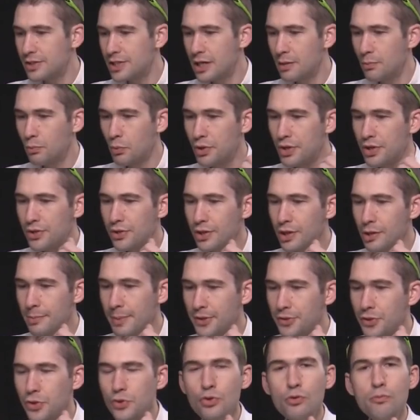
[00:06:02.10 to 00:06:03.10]
Tim, what do you think
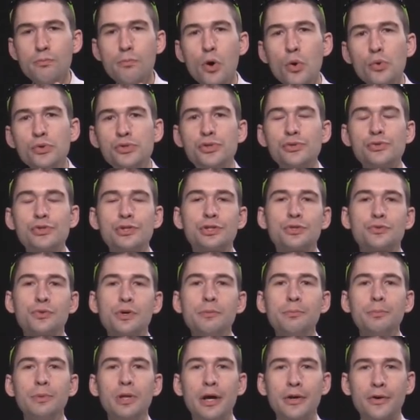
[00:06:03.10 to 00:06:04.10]
about the new Moser
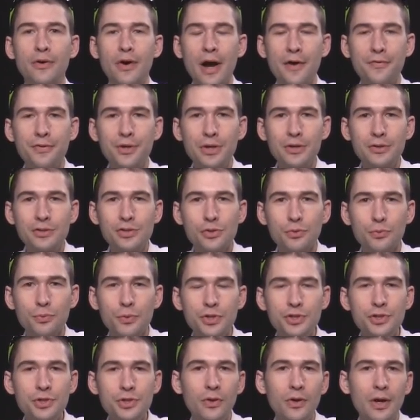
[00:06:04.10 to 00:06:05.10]
Streamliner? I think it's
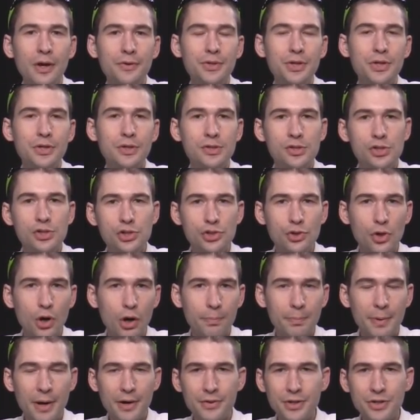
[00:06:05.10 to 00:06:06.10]
original, I think it's
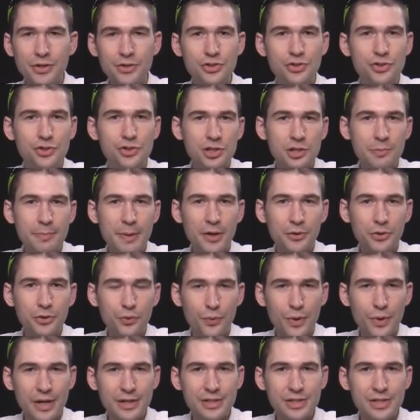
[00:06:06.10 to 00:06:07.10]
sharp, I think it's just about the
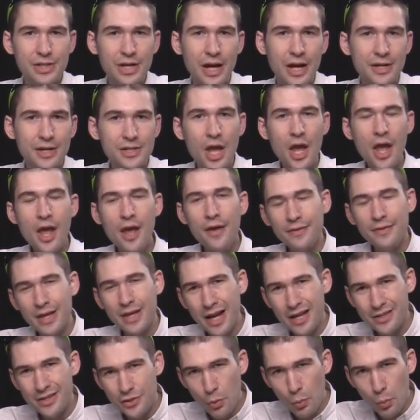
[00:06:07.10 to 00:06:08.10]
right size. They
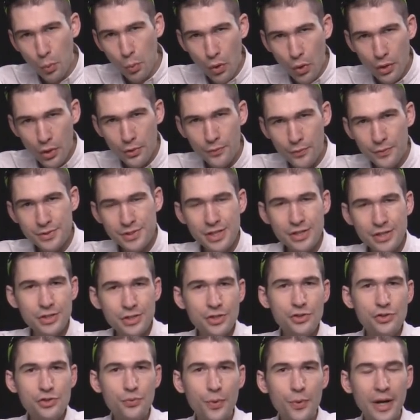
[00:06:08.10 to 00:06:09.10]
got the water
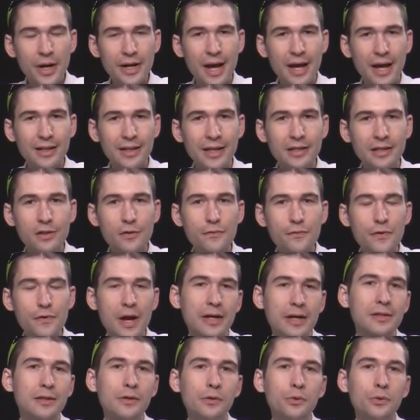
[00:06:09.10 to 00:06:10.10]
resistance right. I like the
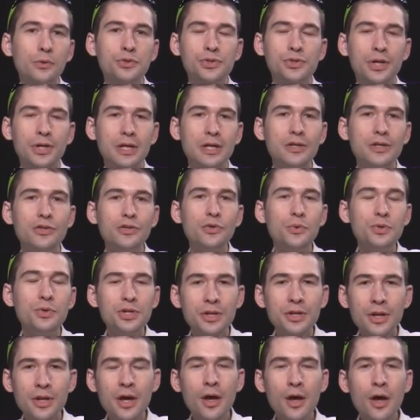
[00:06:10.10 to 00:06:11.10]
fact that it looks like a
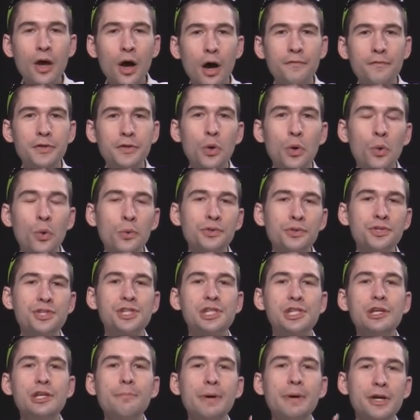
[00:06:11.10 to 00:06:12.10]
union of an old
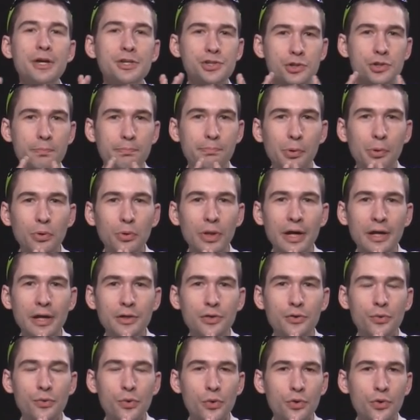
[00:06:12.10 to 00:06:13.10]
Seamaster
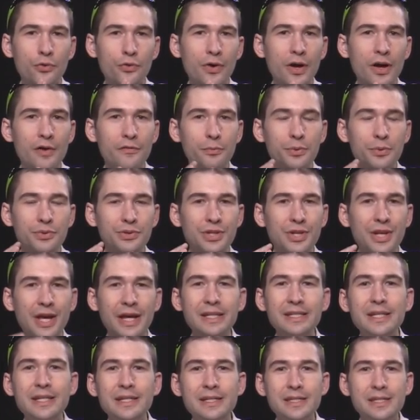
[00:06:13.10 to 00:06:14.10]
bullhead chronograph with the
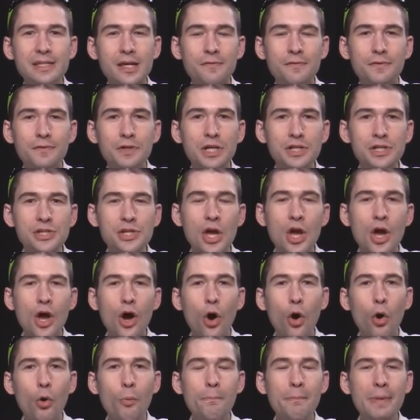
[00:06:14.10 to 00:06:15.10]
1970s
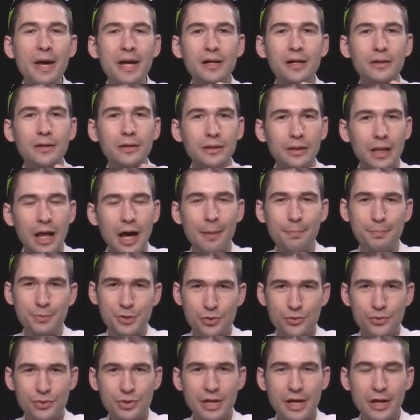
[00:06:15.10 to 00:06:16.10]
Omega
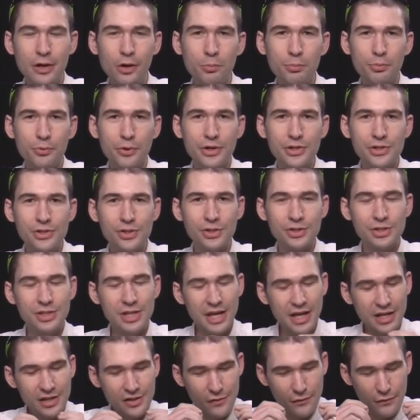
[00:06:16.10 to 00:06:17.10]
lobster tail bracelets.
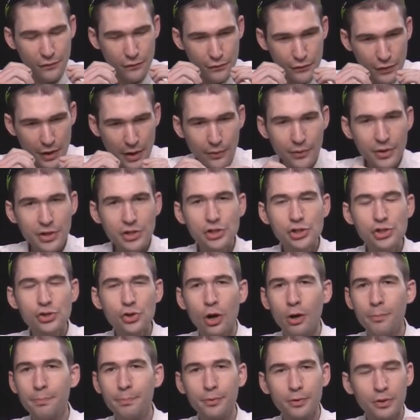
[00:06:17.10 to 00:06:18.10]
It's very
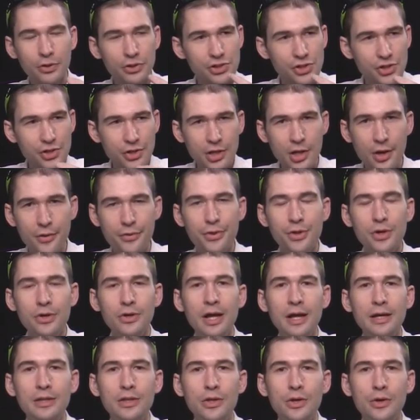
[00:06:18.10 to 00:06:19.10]
sharp, looks nothing
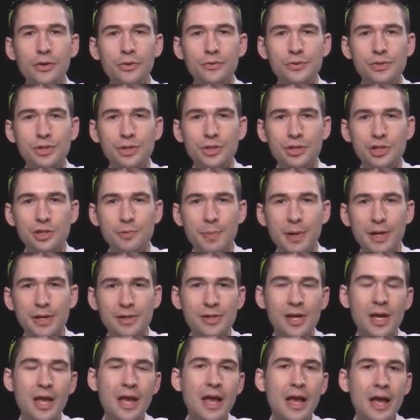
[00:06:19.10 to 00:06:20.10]
like the others in the
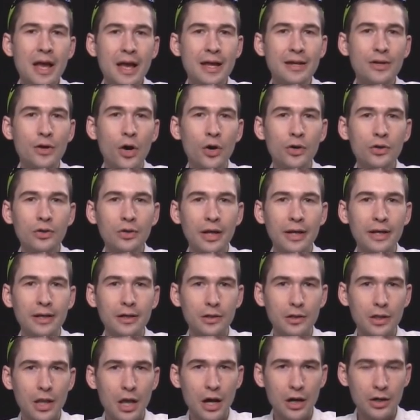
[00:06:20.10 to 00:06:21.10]
space, and unlike
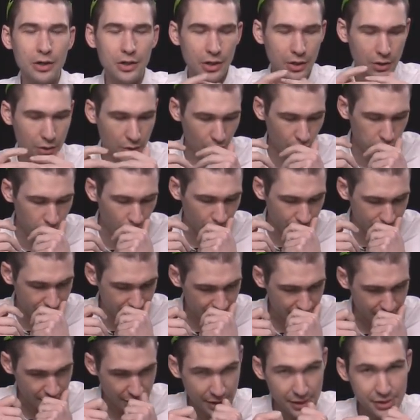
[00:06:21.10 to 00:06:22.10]
Lange
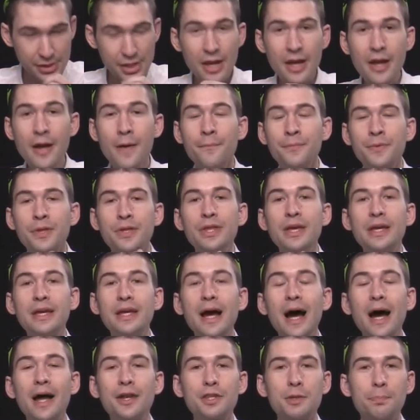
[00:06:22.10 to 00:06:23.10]
Odysseus, they
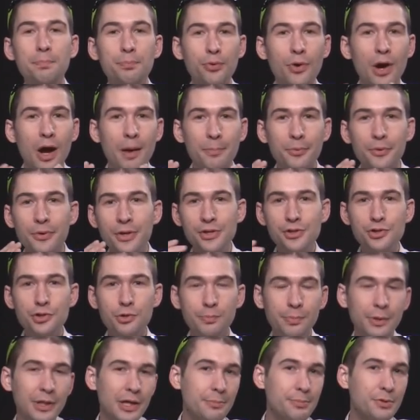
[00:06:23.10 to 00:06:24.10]
got the proper
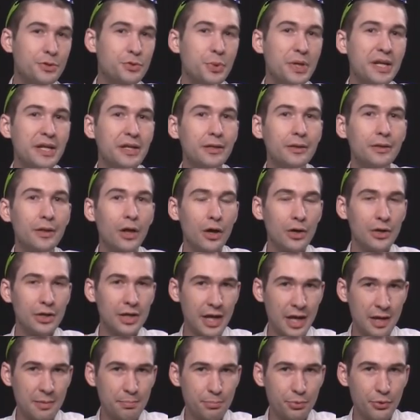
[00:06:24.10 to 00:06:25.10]
interplay between lug
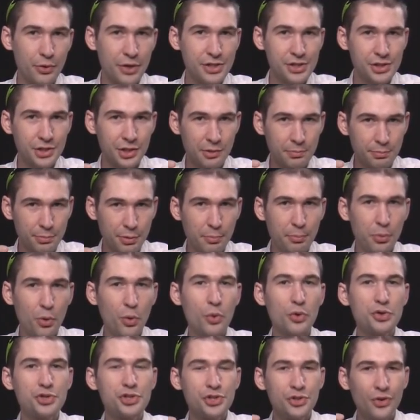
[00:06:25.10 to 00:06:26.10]
and bracelet,
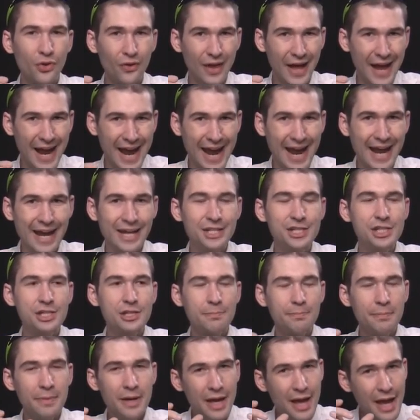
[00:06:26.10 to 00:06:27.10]
proportional,
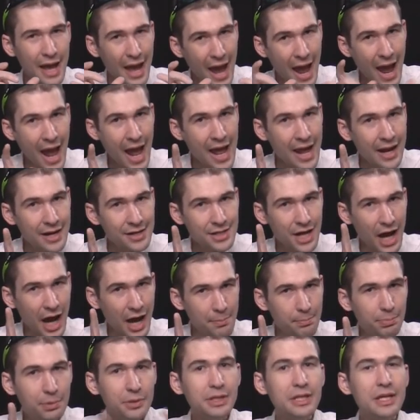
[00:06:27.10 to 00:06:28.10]
handsome, and
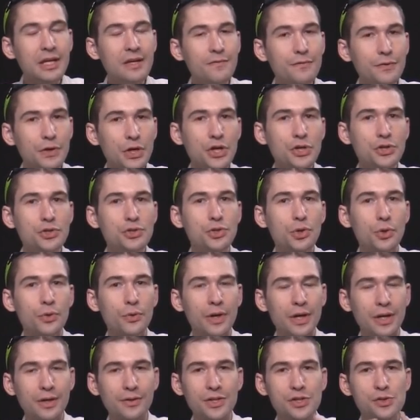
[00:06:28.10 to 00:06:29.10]
I believe
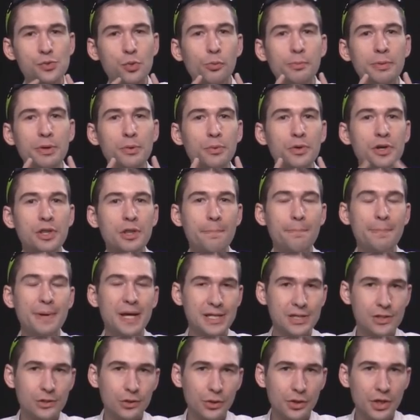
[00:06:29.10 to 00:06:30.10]
enduring. This will be one of the
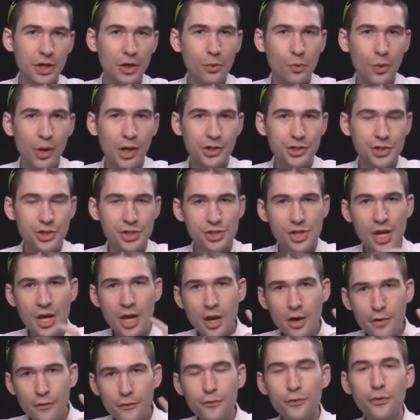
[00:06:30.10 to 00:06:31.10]
best looking watches
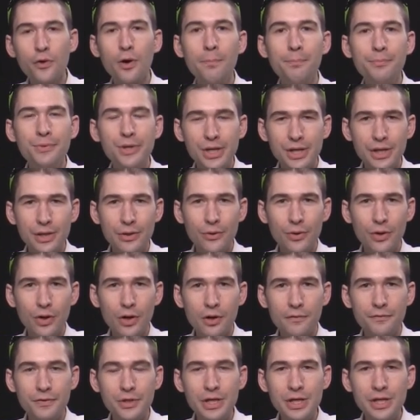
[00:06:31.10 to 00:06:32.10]
from the era
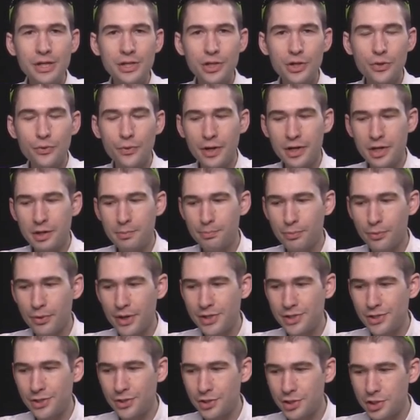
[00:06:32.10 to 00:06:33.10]
of the integrated
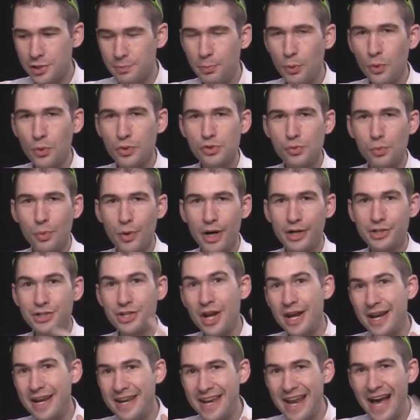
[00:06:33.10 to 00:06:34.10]
bracelet sports watch,
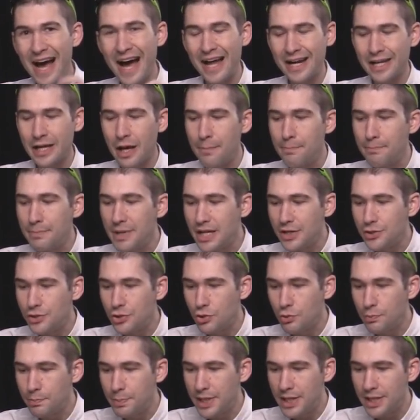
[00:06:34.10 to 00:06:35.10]
not a Me
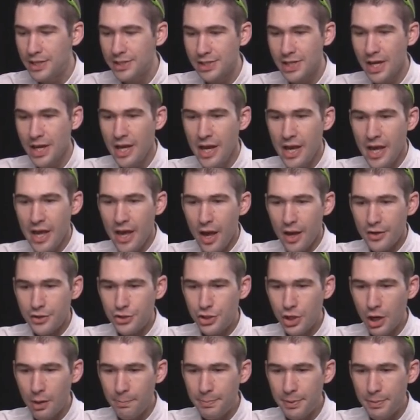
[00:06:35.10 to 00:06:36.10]
Too piece.
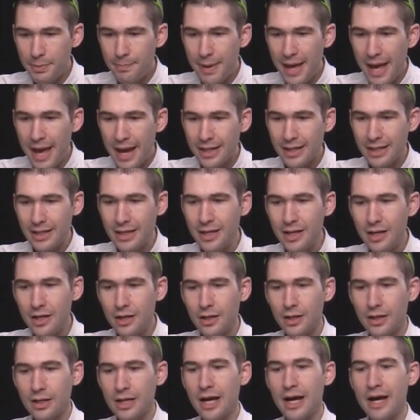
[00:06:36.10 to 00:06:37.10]
Jumping back
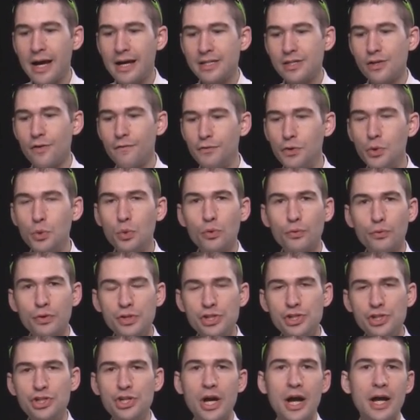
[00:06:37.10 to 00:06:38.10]
in, guys, viewer
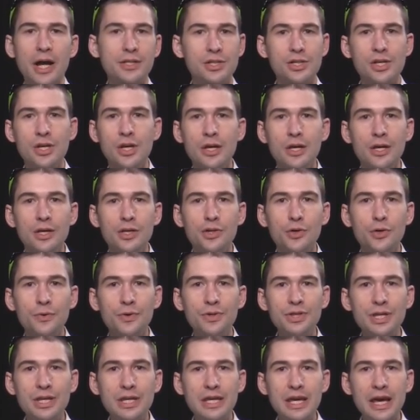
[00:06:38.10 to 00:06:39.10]
wrist shots, you're
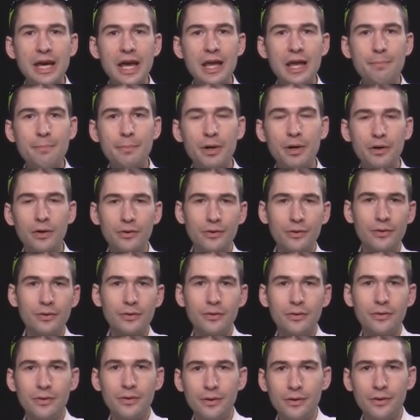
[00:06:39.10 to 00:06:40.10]
in the game.
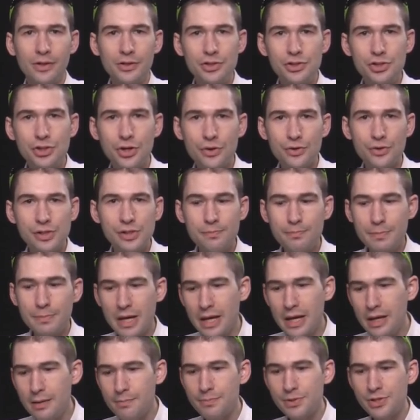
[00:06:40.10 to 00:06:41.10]
Let's share some
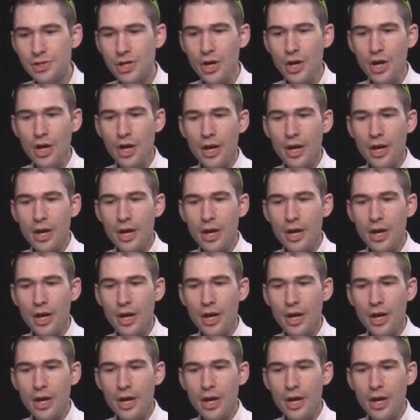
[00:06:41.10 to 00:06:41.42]
names.